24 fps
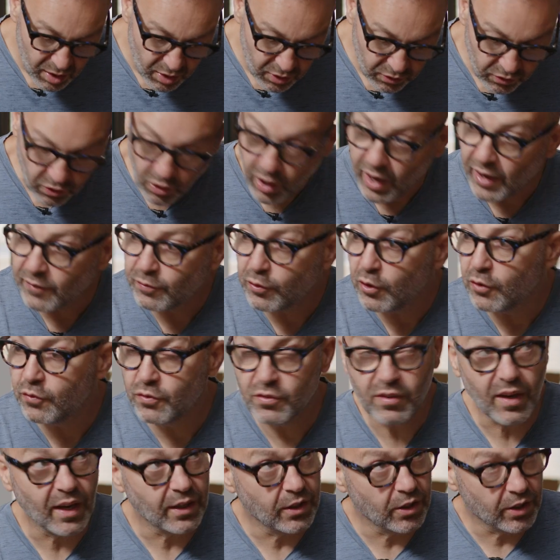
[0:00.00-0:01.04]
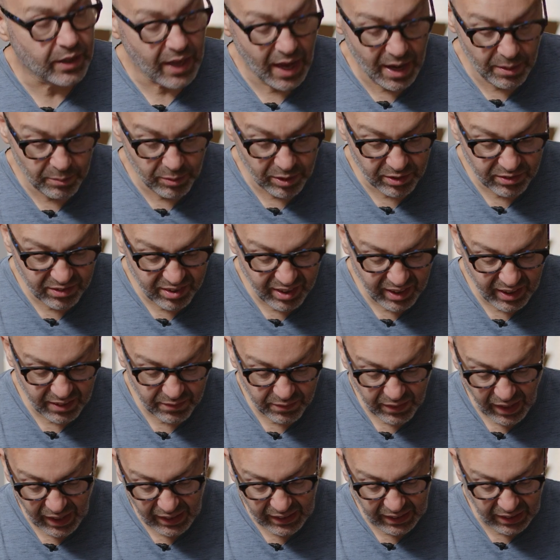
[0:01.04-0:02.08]
So if you've set your camera at T, if
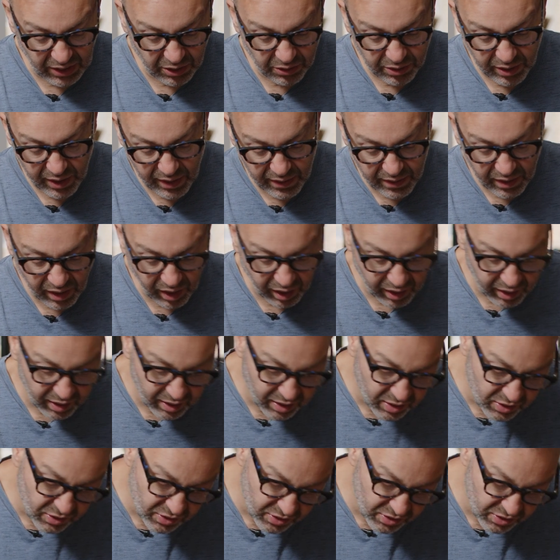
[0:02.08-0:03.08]
you look in there, you can